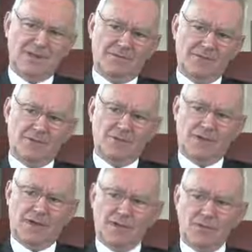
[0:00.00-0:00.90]
is to
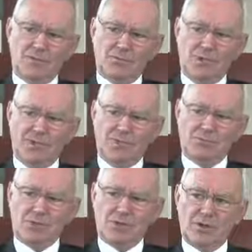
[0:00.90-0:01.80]
find a
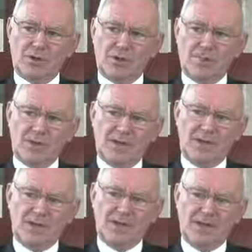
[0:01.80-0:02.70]
way where,
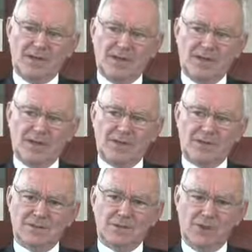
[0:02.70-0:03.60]
let's
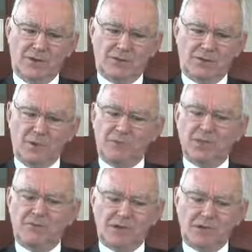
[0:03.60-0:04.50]
say, going from a
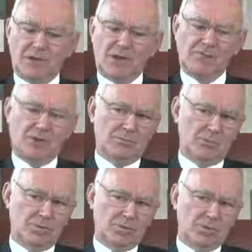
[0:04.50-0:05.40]
manufacturing
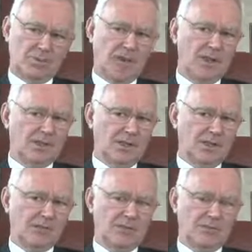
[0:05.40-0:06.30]
environment to an
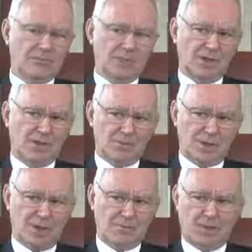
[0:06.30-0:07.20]
R&D environment
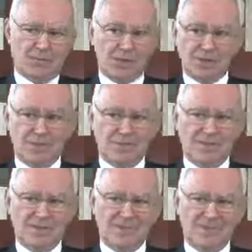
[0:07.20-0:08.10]
require more
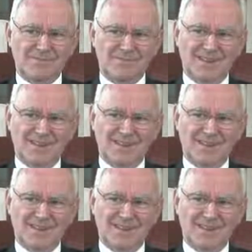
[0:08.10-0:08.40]
flexibility